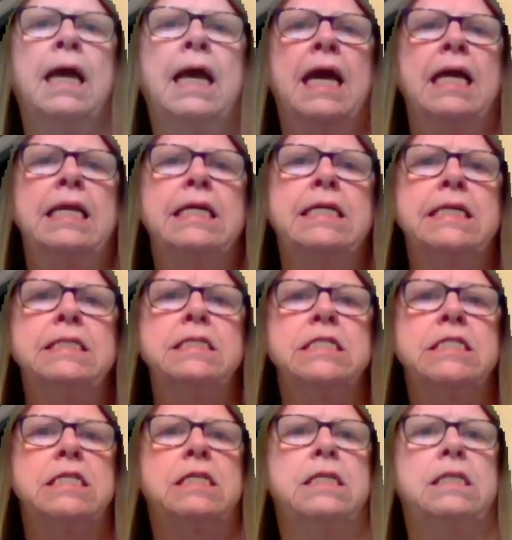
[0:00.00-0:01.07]
and it gets
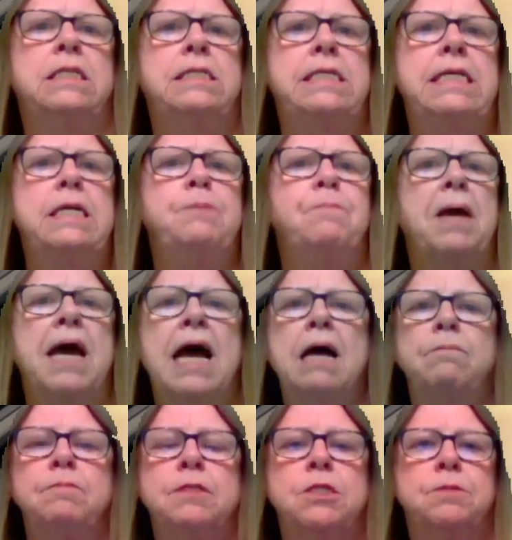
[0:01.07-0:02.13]
to the deep
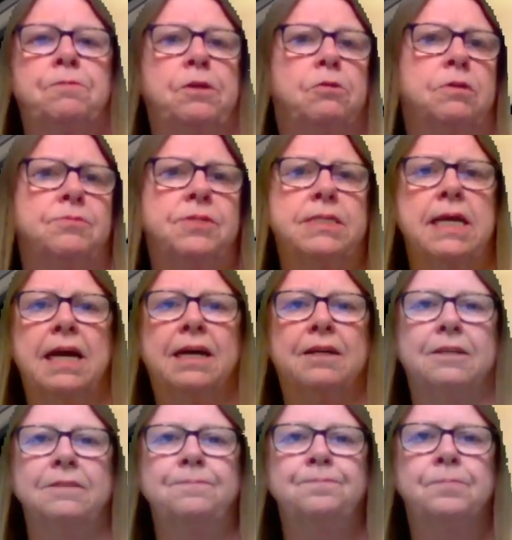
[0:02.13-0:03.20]
atmosphere of
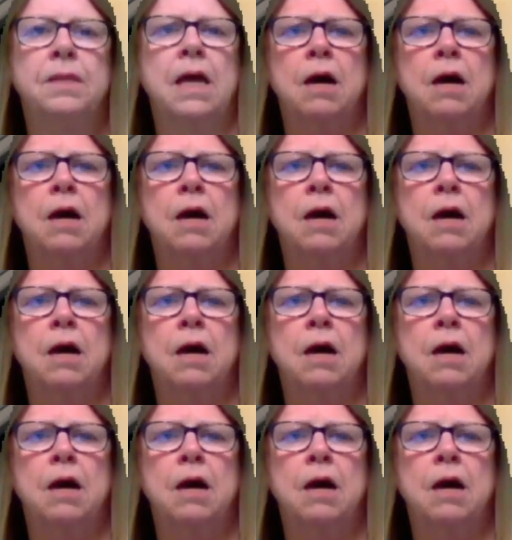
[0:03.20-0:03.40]
Saturn,